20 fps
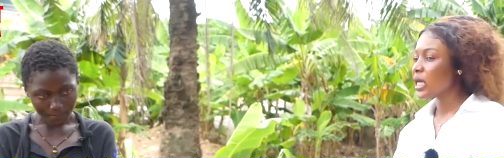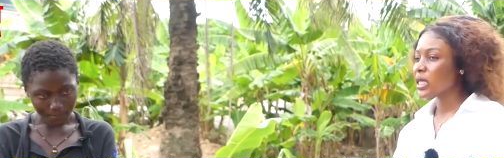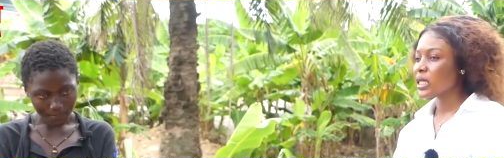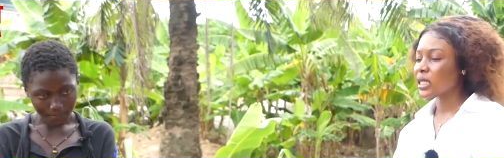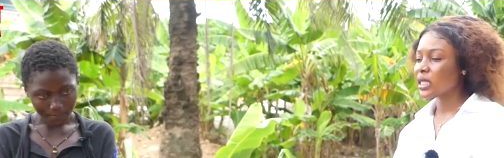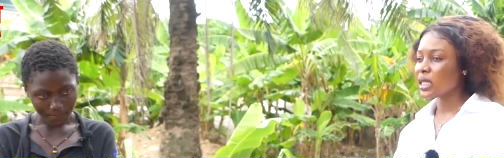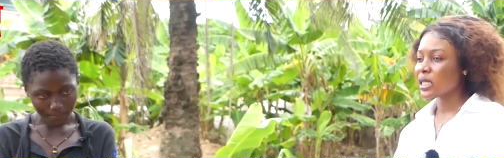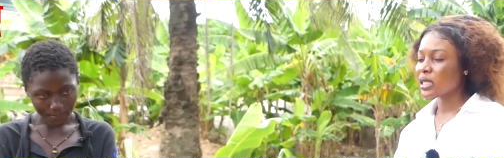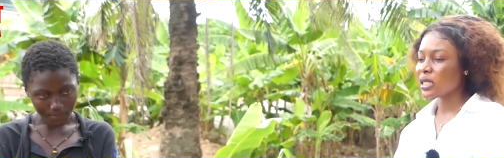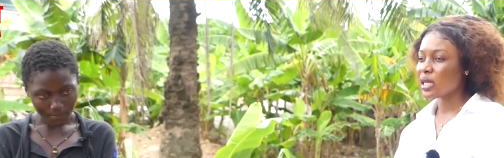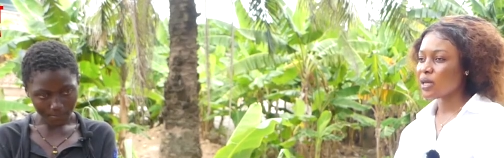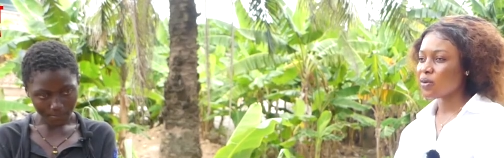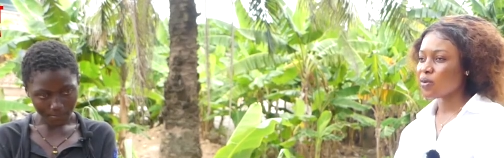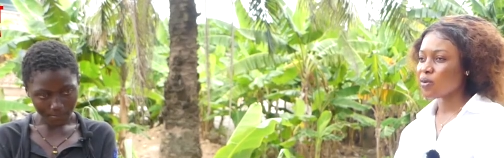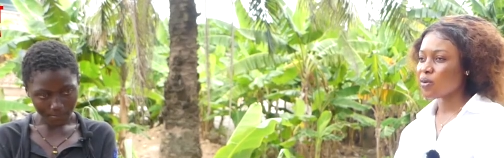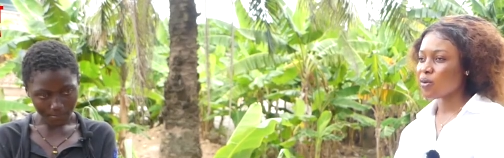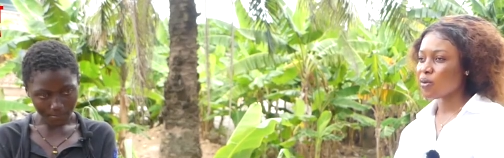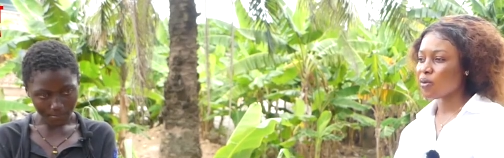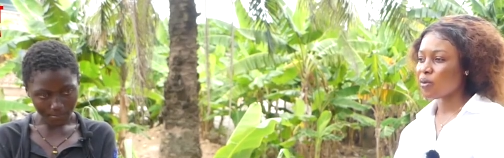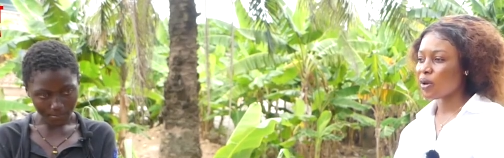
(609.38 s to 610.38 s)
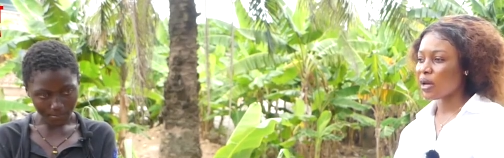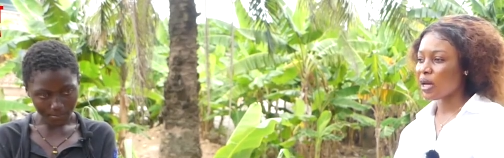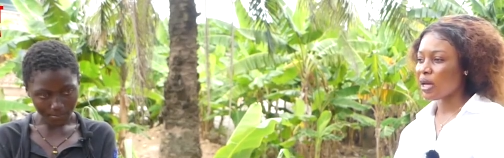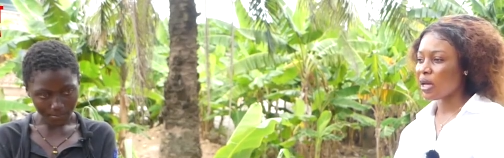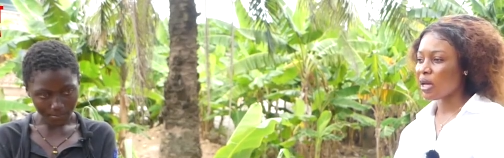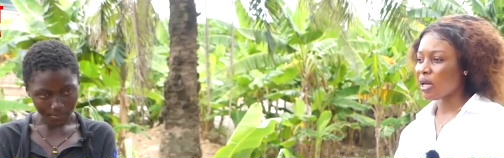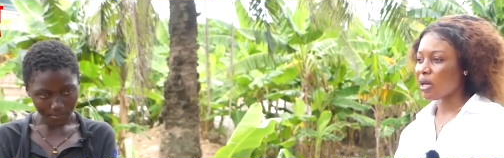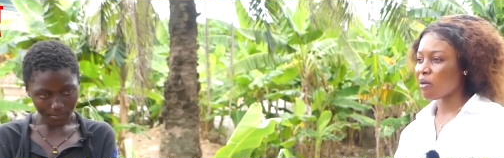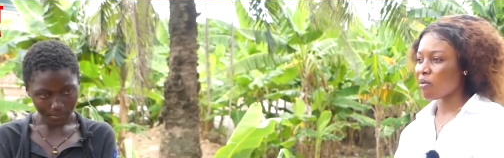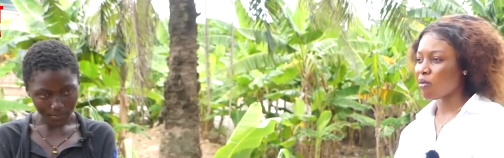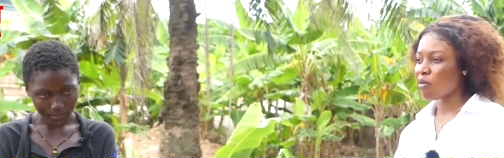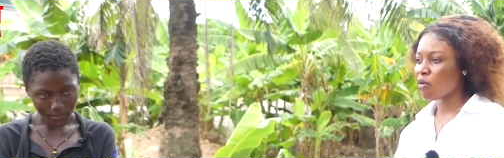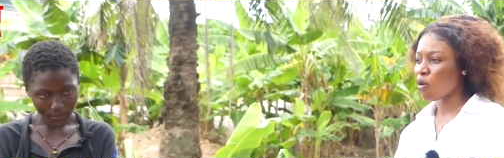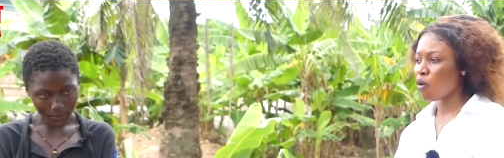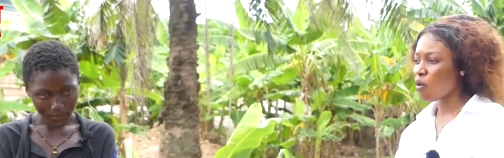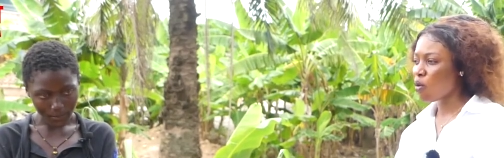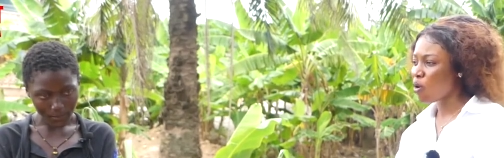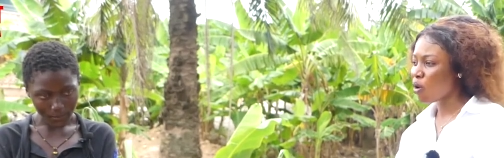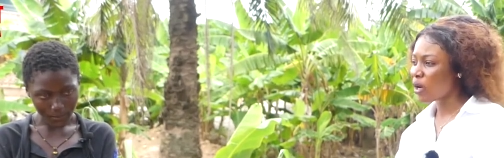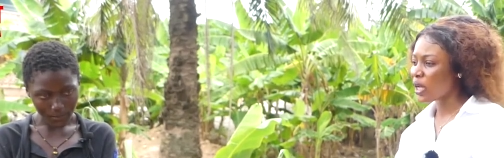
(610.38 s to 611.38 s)
Speaker 1: sese no um
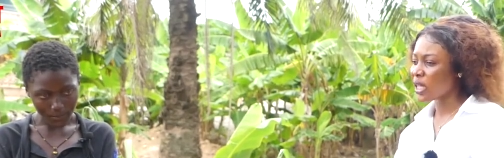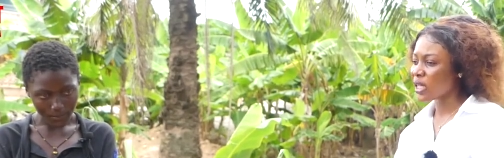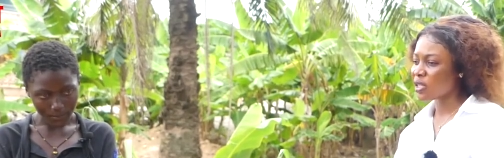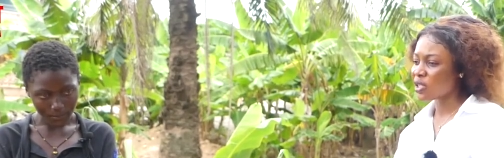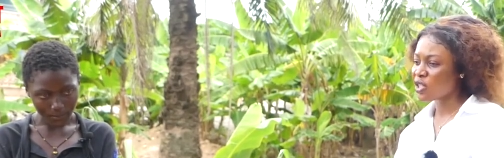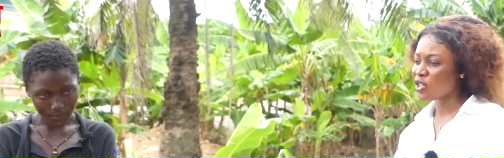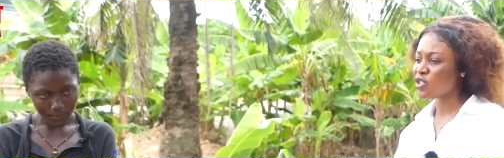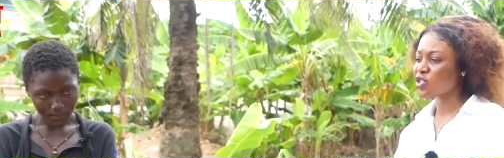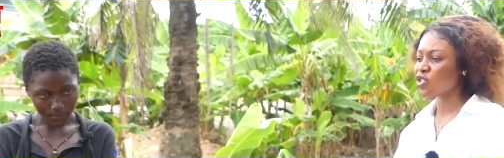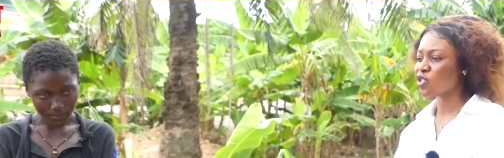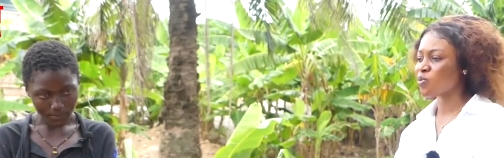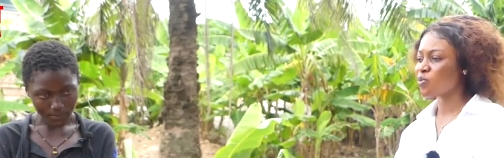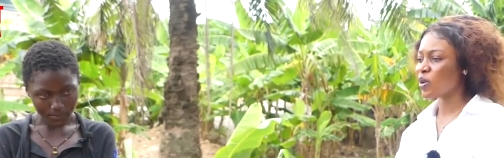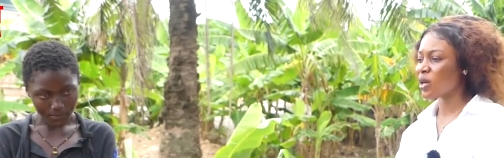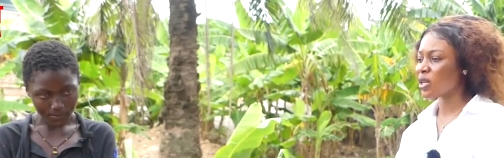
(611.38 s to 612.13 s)
okoye changes